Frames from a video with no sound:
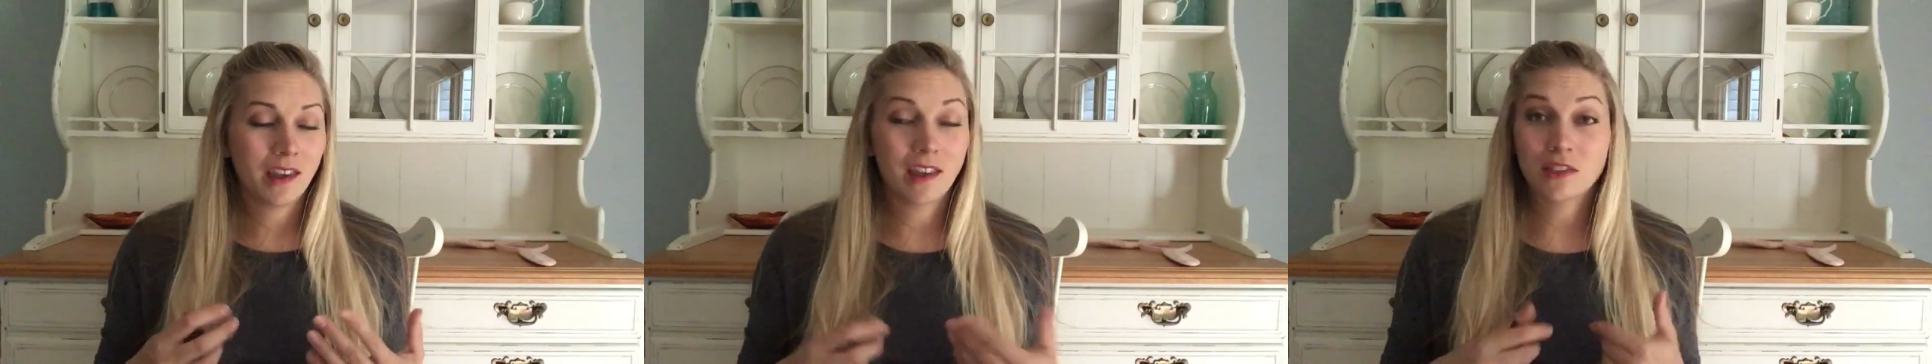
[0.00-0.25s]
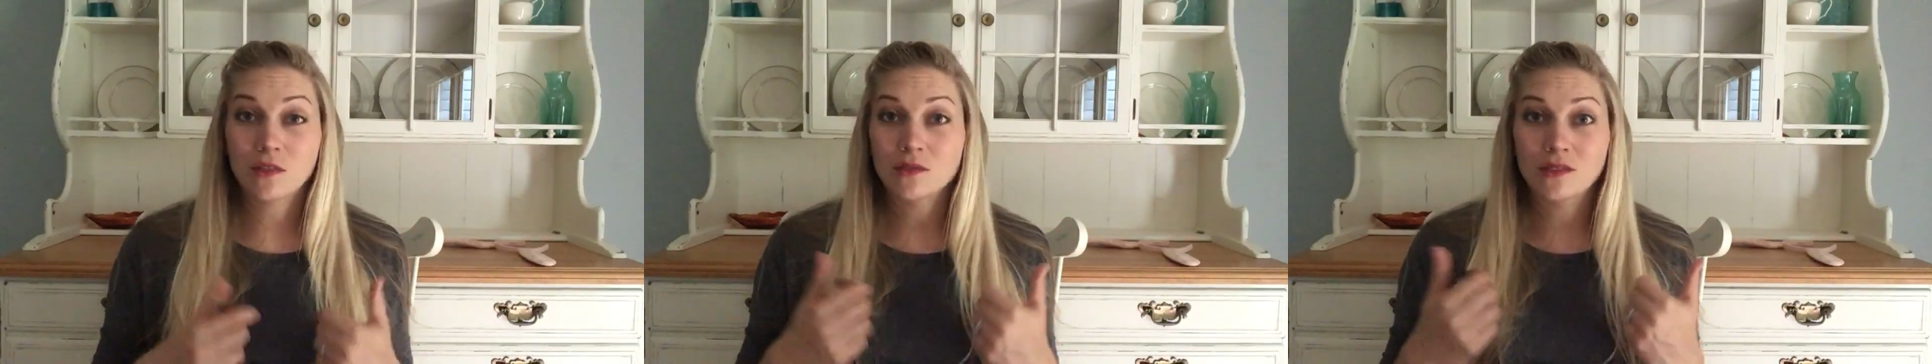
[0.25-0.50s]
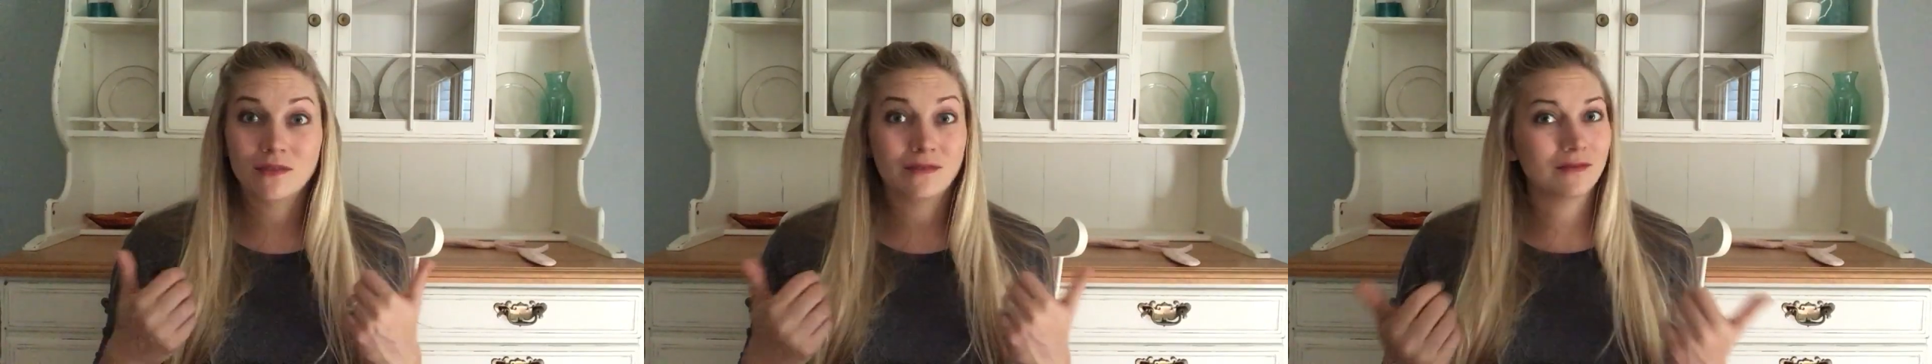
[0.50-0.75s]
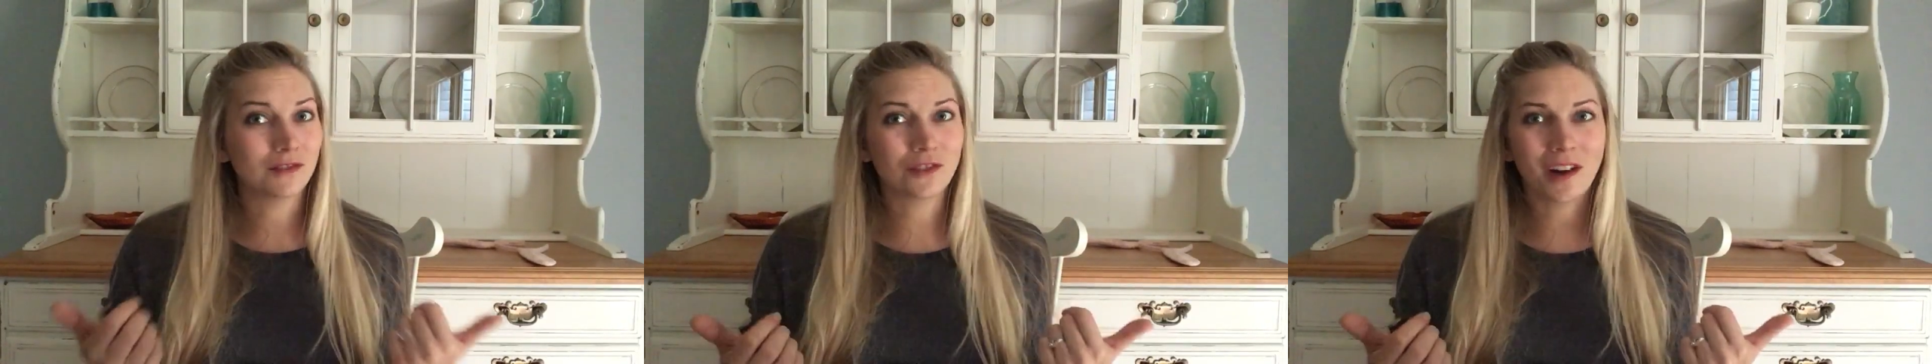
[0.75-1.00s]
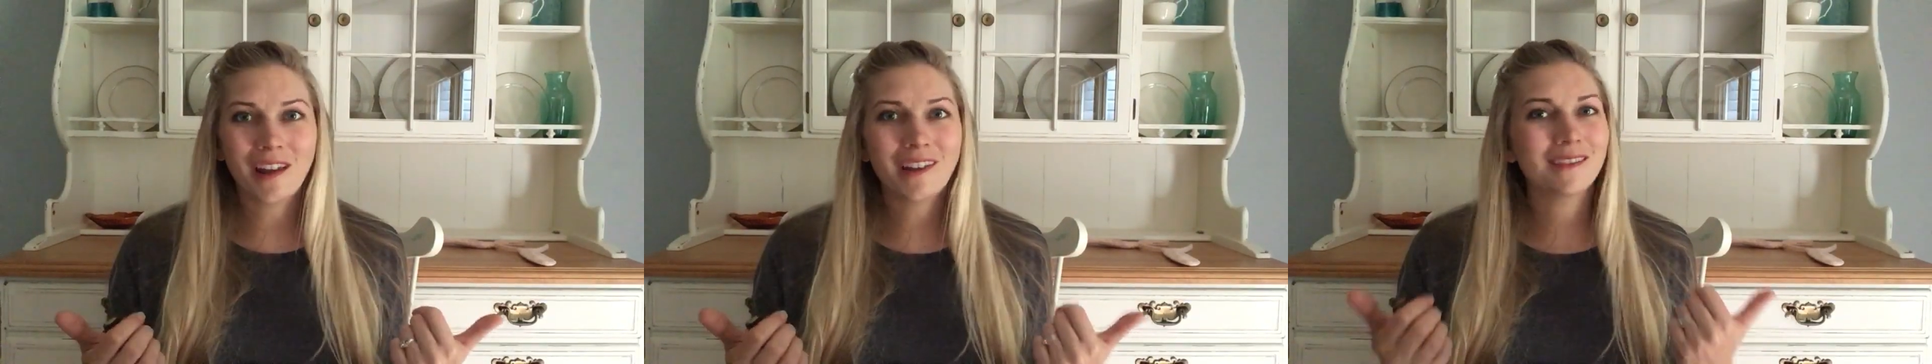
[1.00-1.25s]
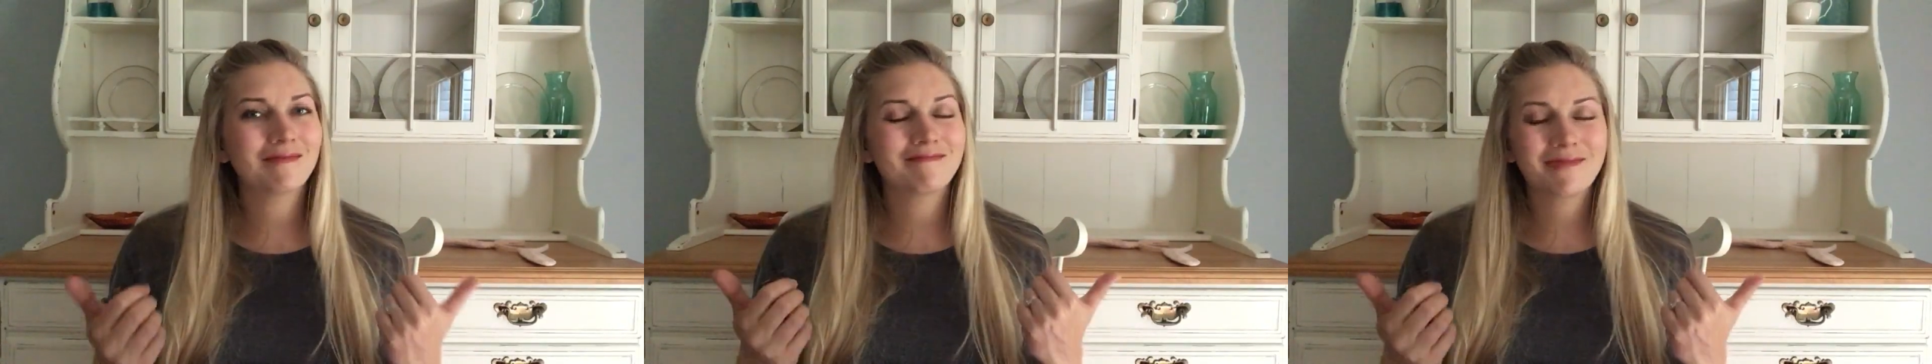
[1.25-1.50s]
get those
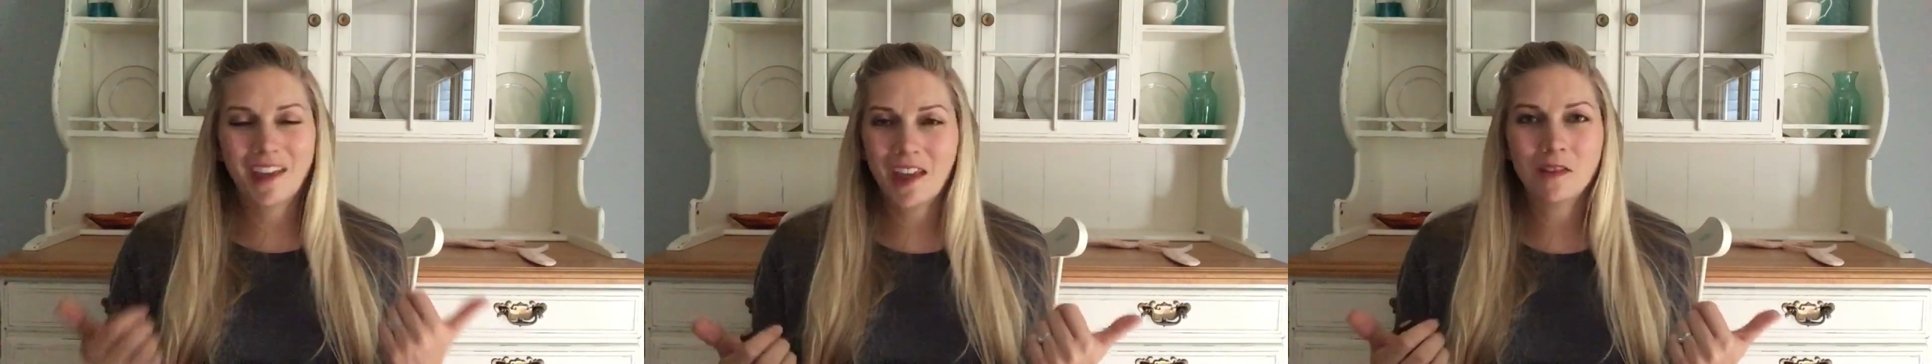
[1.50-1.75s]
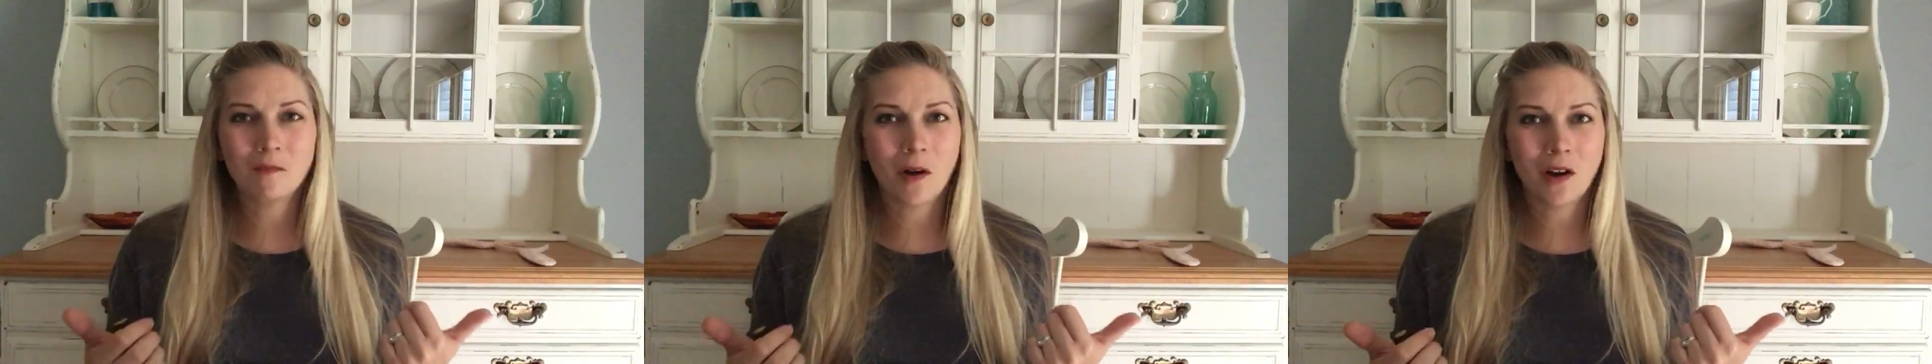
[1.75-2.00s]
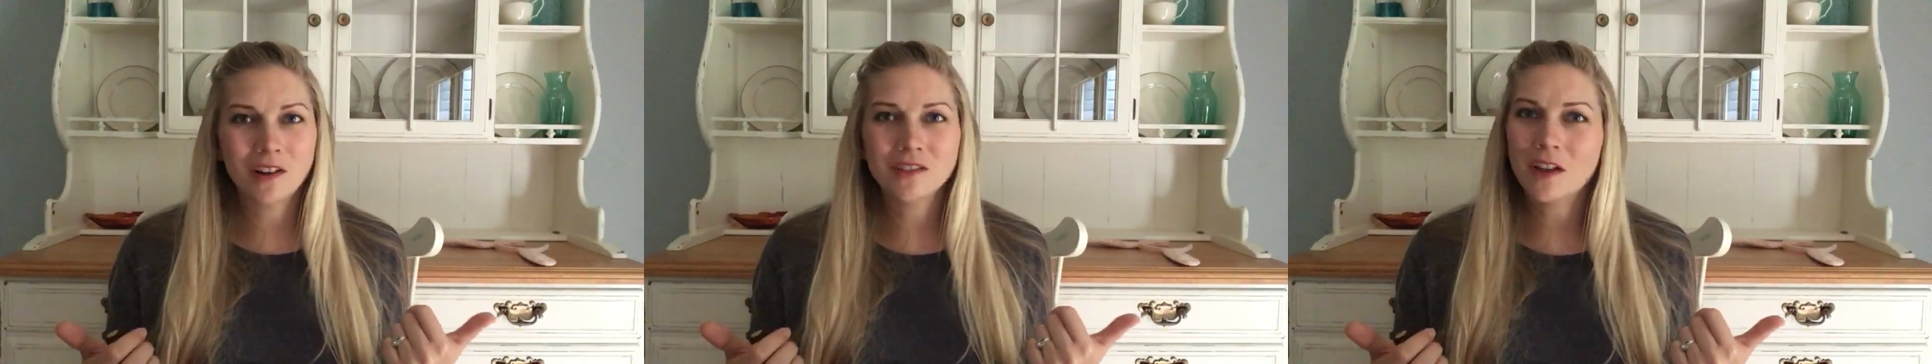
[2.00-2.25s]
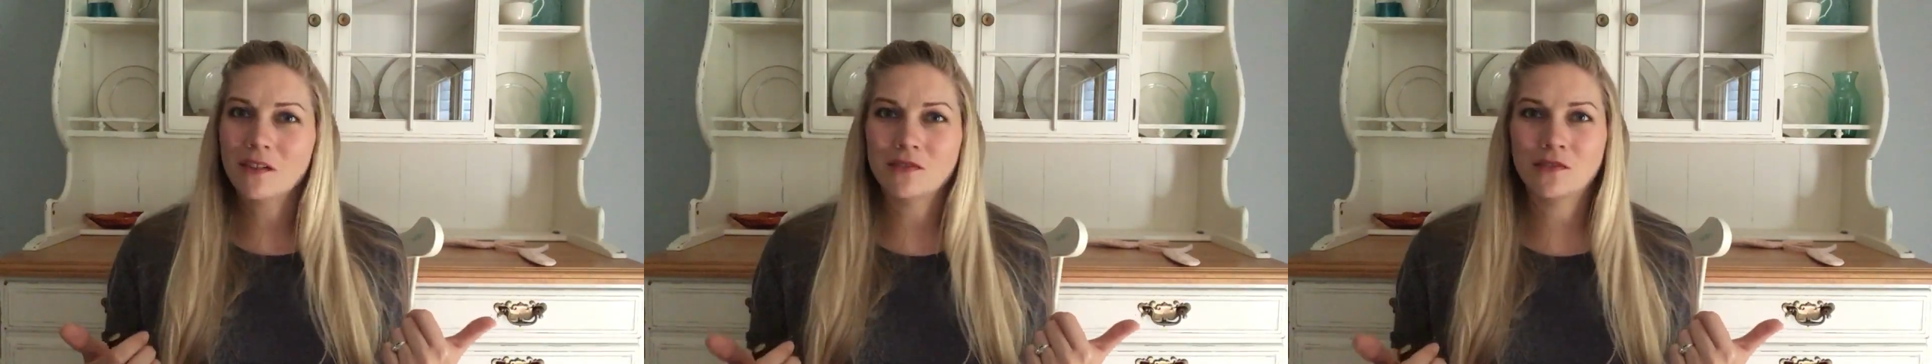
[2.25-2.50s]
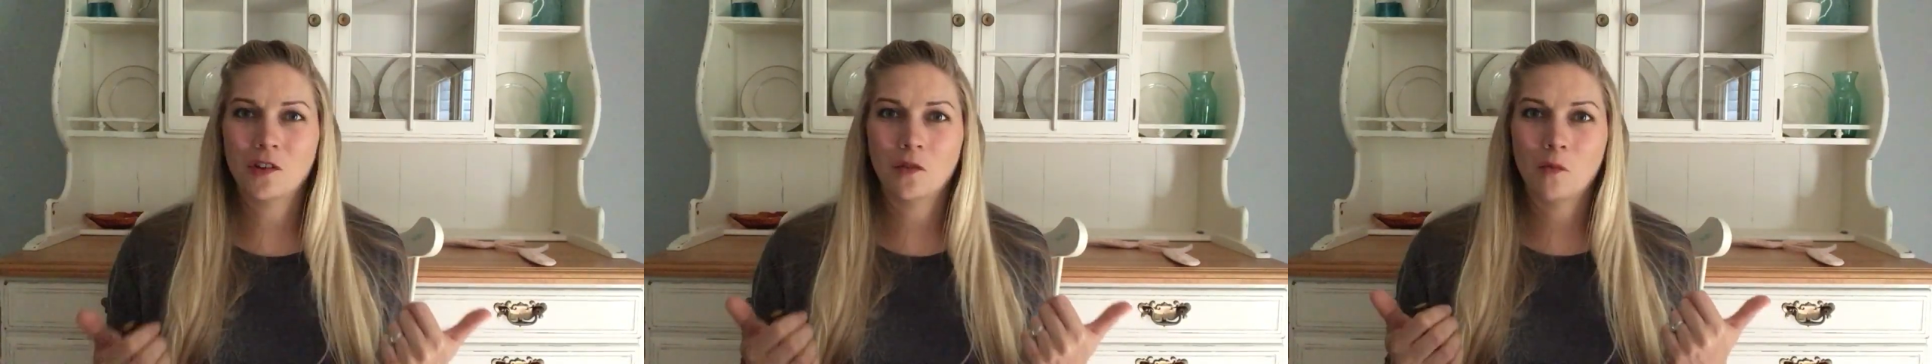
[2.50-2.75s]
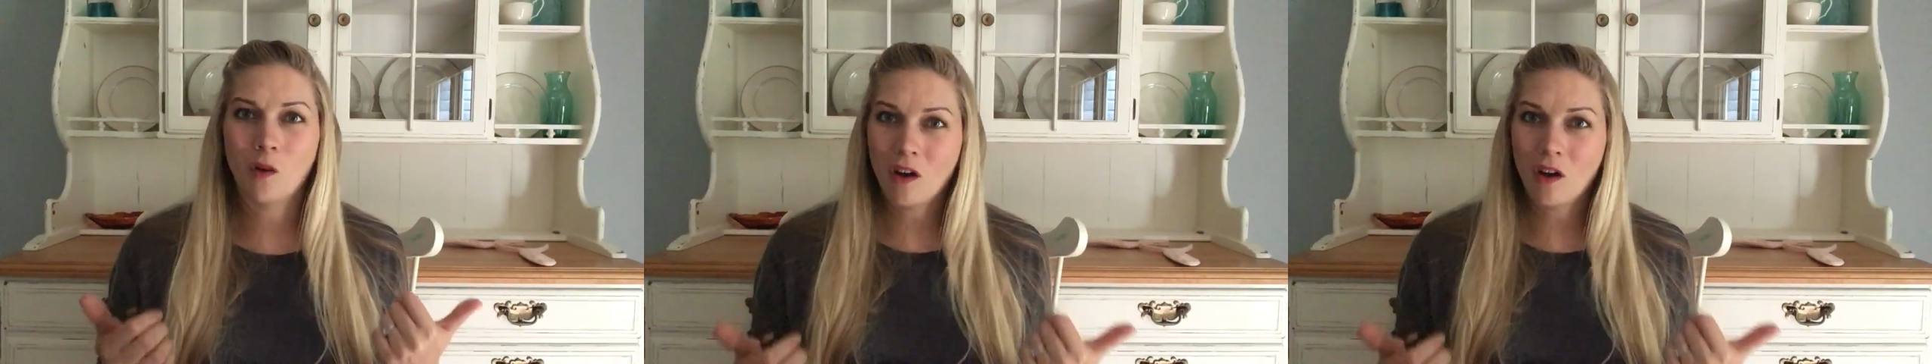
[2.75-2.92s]
great kid marks off of your